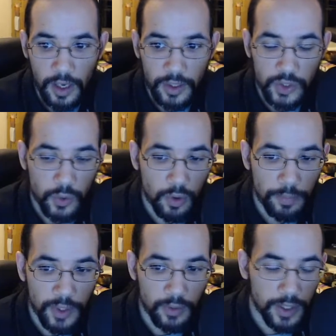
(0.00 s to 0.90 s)

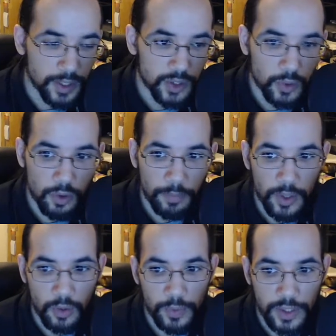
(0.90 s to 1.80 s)
Scorpio in
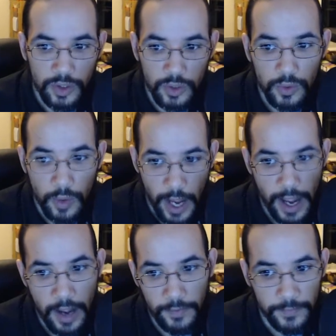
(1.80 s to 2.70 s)
Scorpio, we do
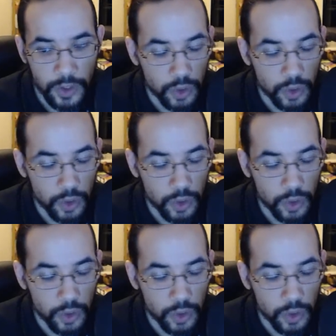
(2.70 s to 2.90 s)
have